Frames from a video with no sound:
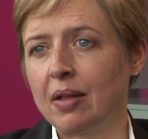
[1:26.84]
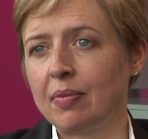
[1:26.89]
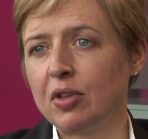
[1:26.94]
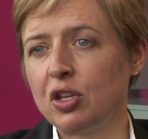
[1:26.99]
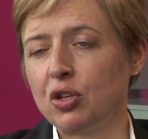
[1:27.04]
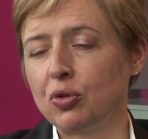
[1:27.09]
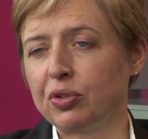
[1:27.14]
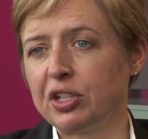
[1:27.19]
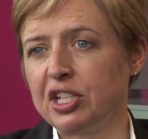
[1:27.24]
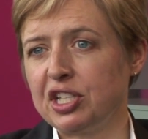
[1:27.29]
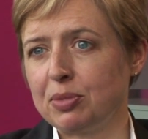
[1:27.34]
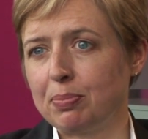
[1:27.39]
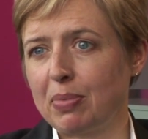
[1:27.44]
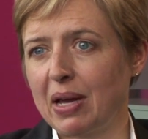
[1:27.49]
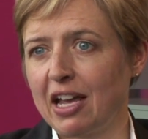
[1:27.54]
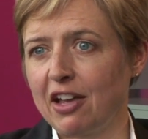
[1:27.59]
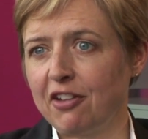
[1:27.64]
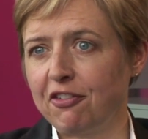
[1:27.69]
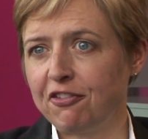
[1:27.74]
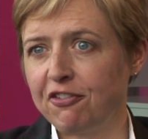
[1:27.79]
You'll need to
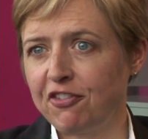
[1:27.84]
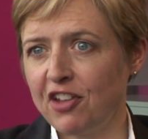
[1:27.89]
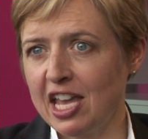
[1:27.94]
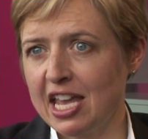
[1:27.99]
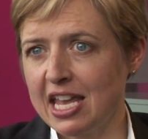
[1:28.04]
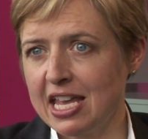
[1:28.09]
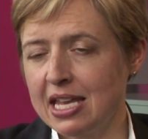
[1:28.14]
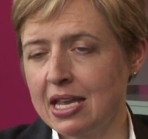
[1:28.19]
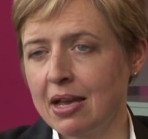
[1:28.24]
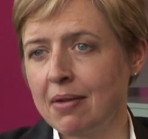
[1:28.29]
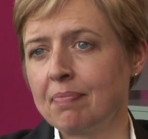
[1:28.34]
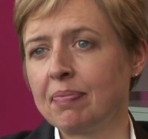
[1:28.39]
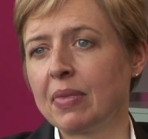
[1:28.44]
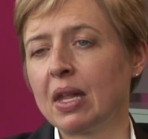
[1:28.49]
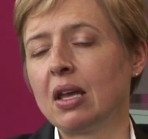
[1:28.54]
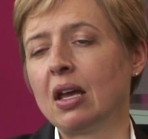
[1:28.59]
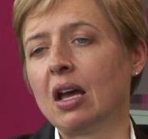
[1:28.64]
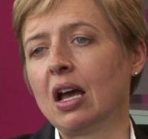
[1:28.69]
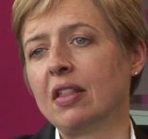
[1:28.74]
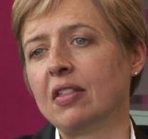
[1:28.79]
pay a fee,
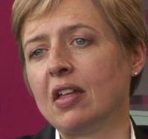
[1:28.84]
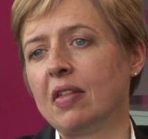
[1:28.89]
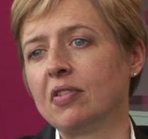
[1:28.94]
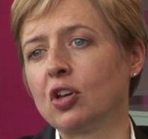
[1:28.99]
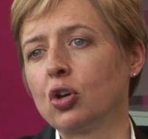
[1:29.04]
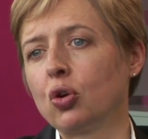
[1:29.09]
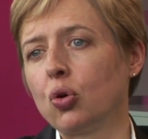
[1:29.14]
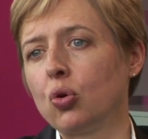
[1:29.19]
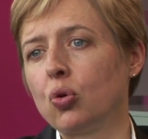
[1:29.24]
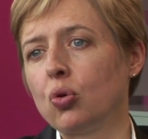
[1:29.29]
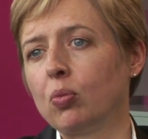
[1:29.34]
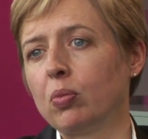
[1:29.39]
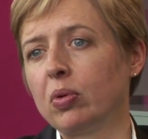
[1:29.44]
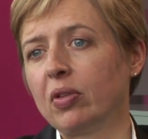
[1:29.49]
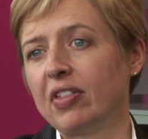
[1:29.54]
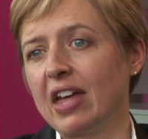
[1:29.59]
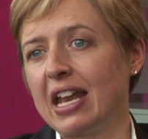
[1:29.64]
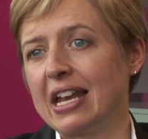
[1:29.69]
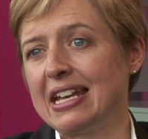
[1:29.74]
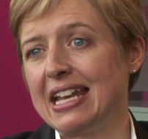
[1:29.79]
and then the court will
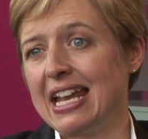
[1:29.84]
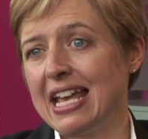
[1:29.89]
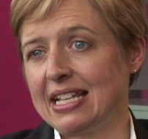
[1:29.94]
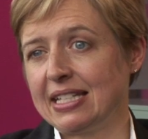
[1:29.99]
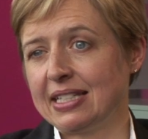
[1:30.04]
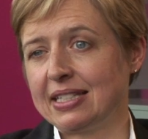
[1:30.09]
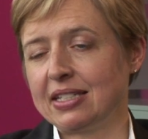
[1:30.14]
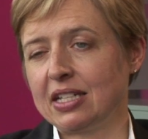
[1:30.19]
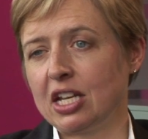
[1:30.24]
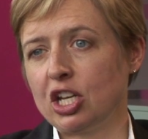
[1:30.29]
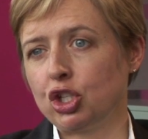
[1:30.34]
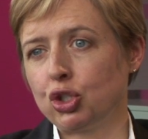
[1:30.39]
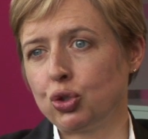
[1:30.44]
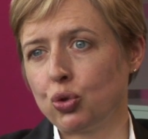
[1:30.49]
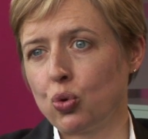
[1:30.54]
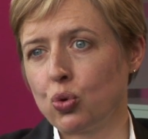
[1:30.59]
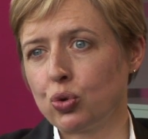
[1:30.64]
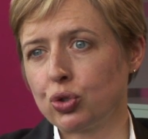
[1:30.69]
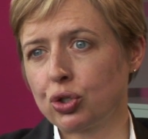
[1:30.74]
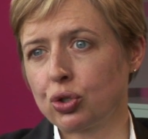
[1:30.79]
then list a
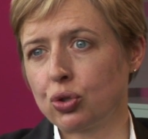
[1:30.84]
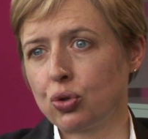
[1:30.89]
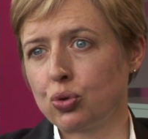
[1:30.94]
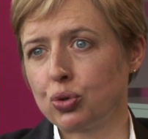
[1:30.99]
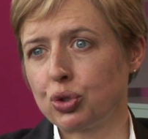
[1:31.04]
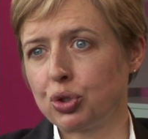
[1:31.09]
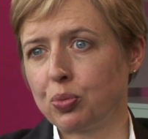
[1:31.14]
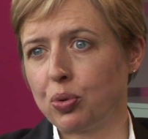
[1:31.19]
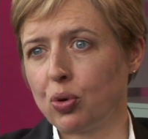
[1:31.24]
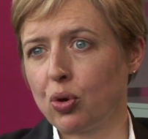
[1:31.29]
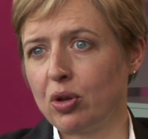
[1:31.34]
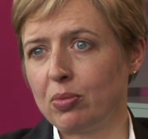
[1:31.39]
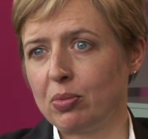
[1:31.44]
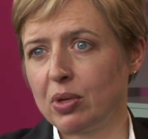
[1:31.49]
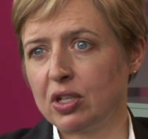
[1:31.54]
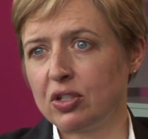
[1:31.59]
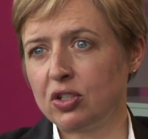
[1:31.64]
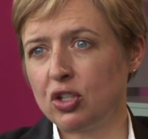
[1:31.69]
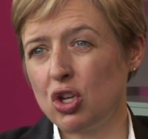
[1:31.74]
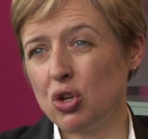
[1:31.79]
short court appointment,